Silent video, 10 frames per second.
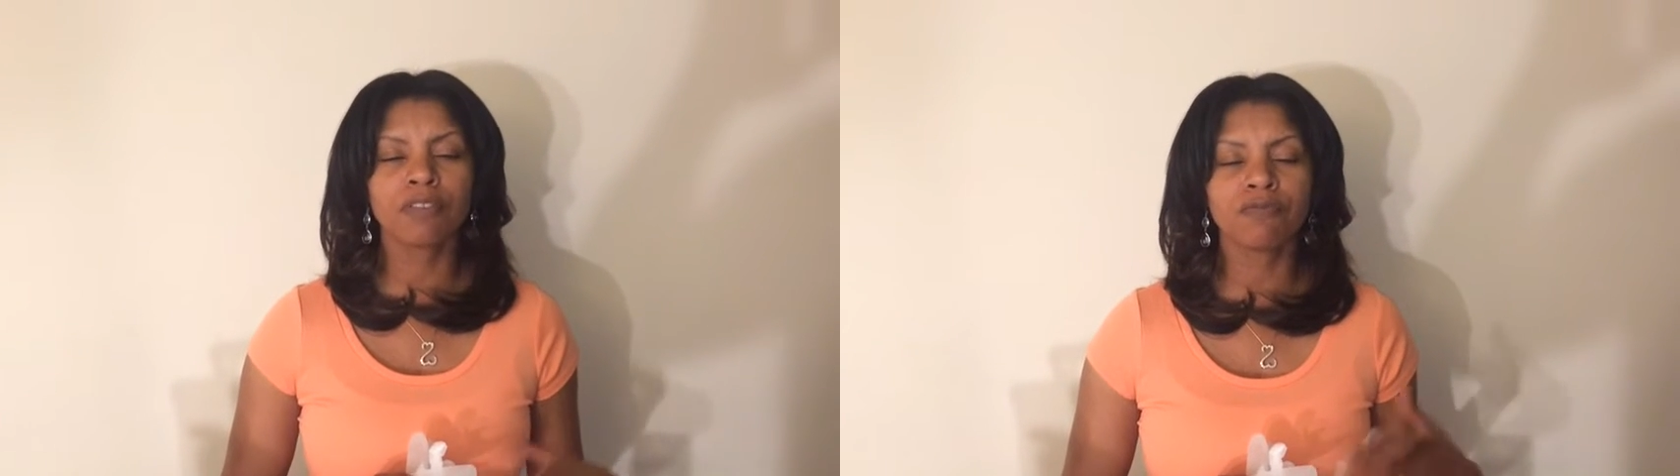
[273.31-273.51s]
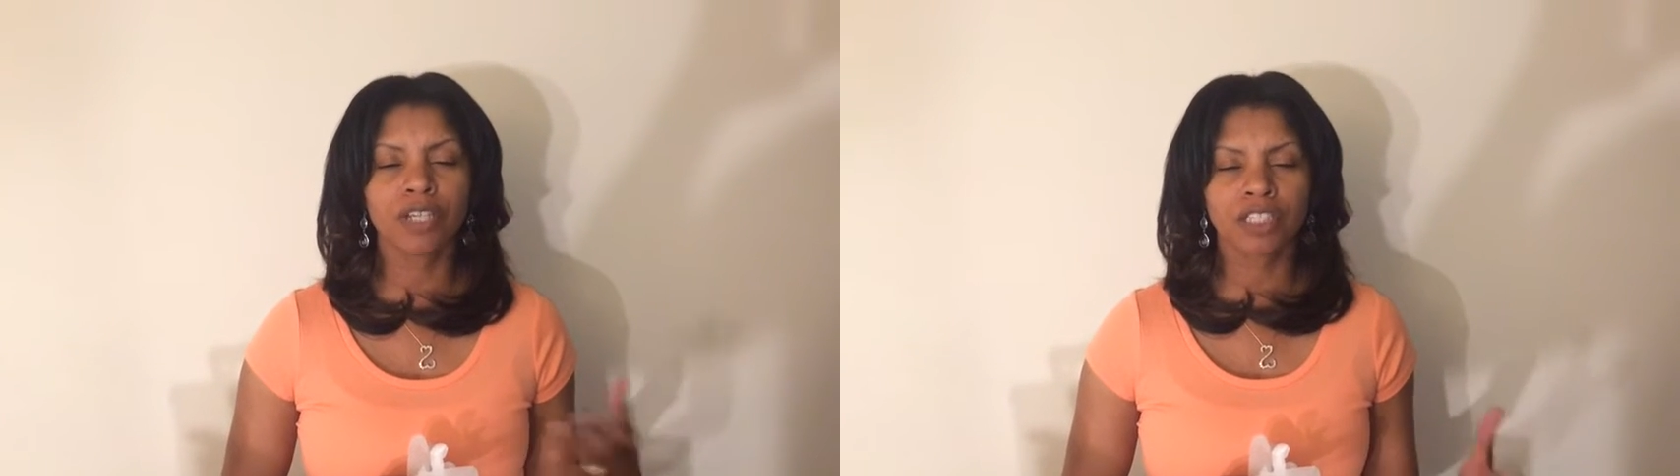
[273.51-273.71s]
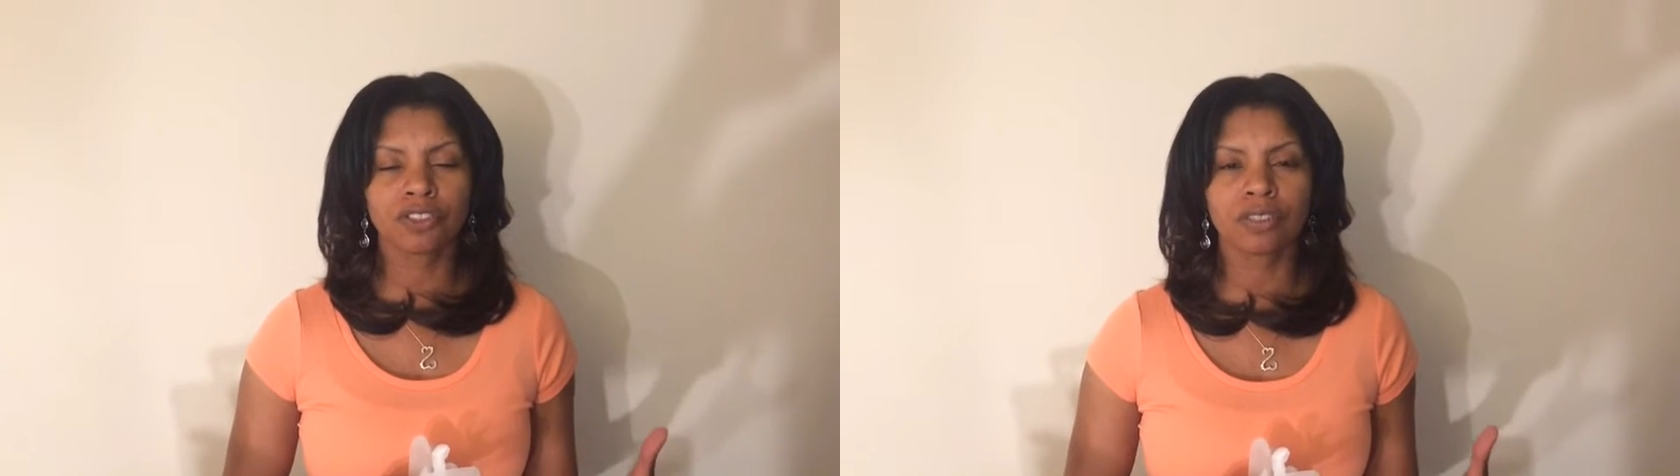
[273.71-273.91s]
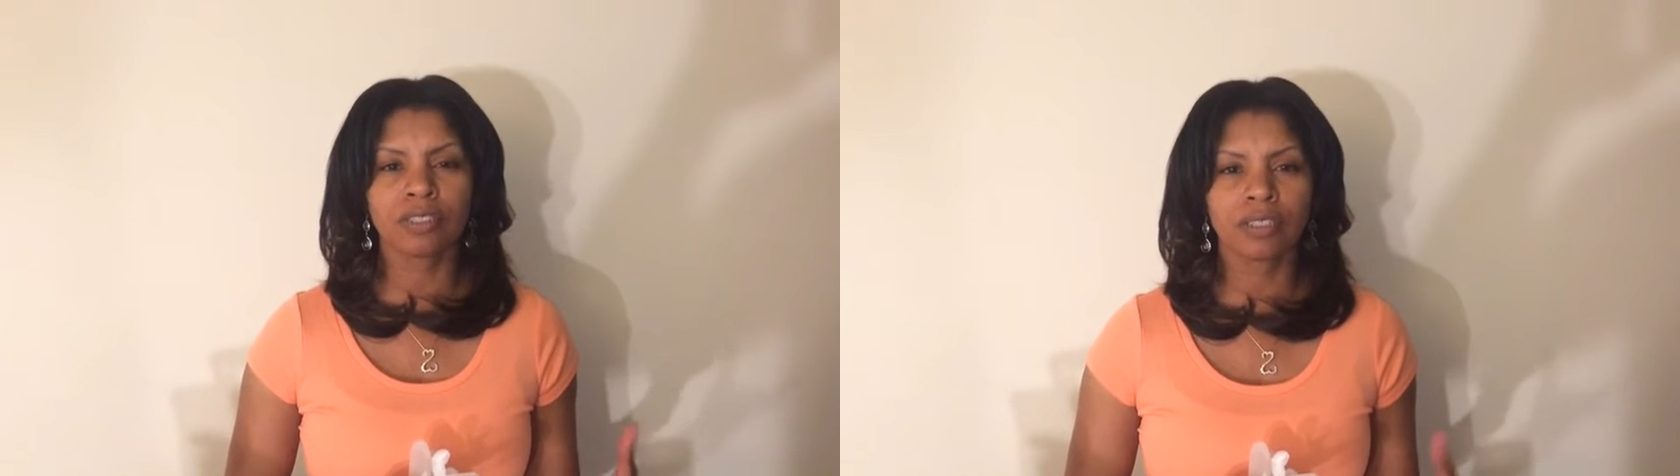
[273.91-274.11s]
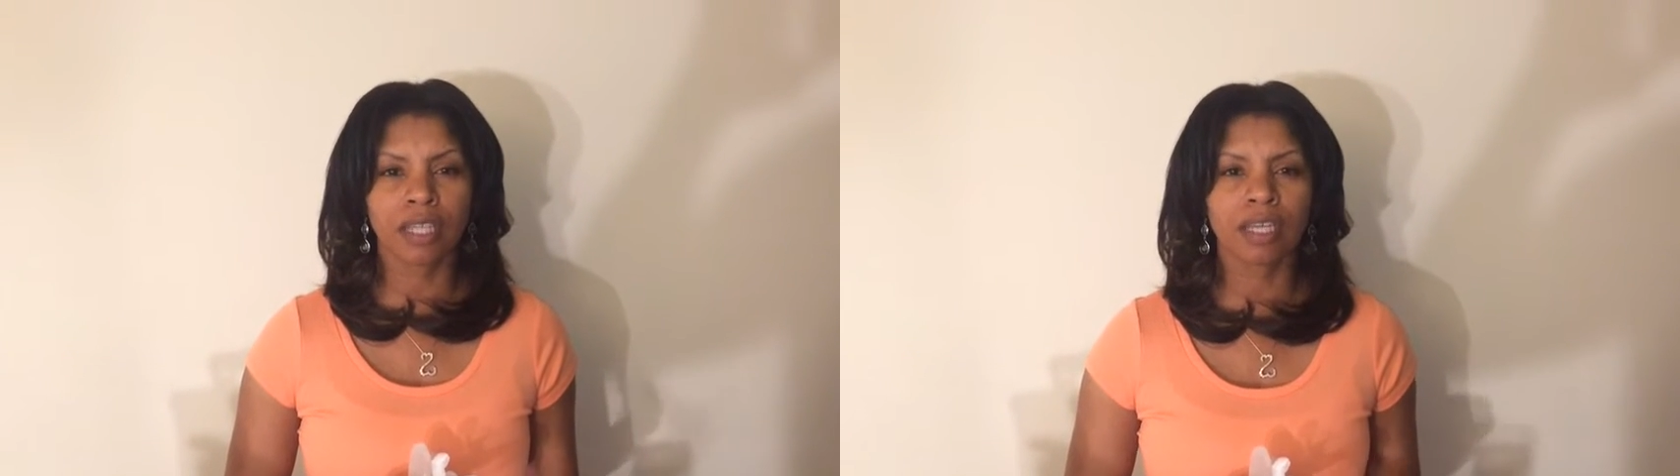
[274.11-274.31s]

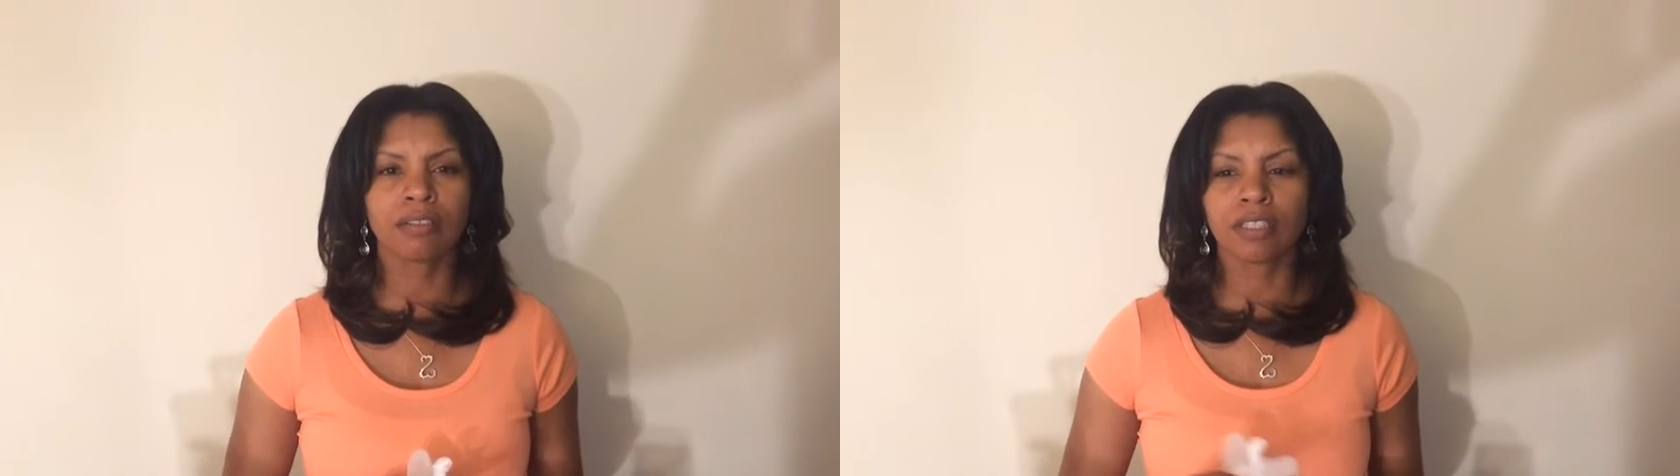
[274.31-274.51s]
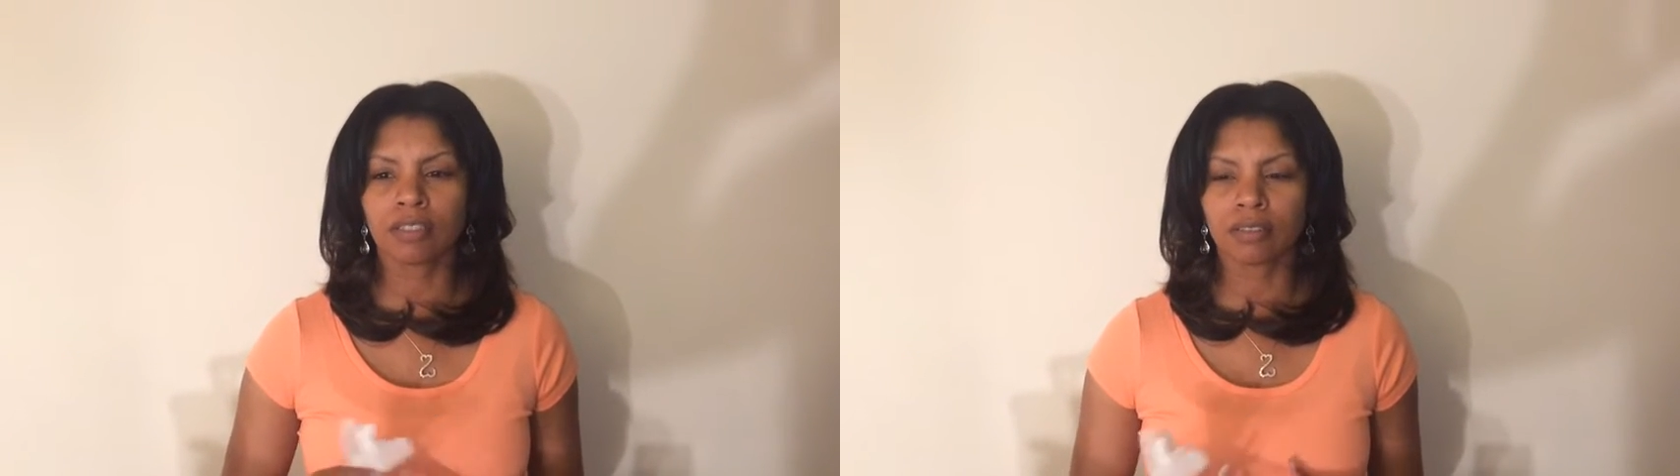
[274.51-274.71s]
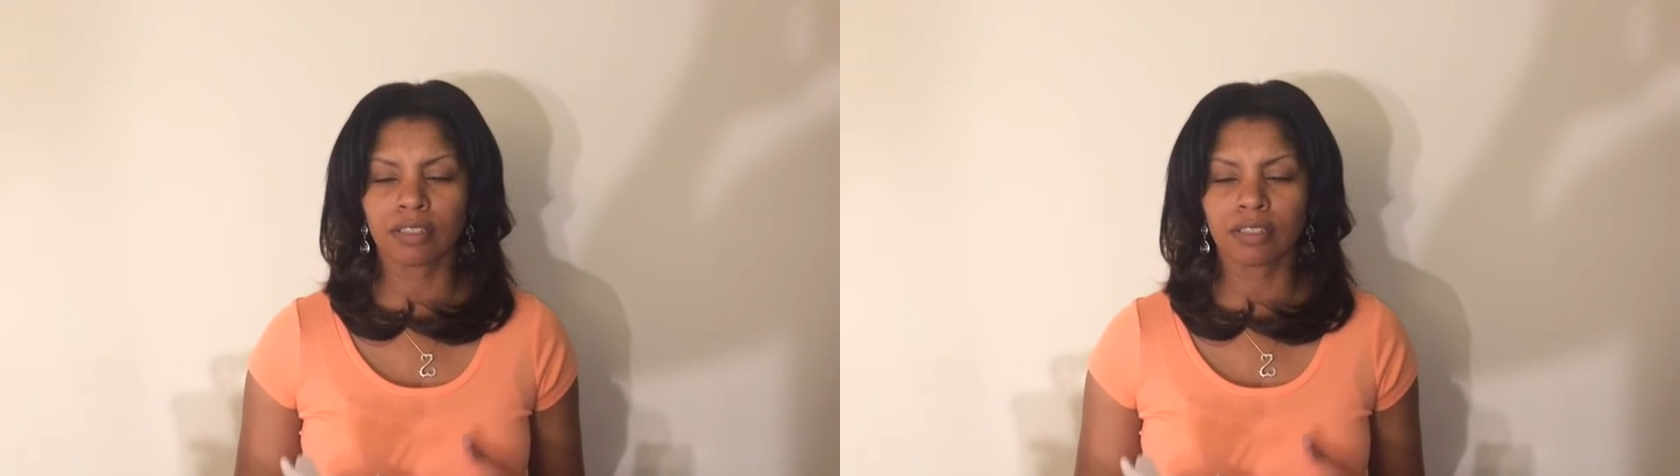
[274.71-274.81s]
infection that deal,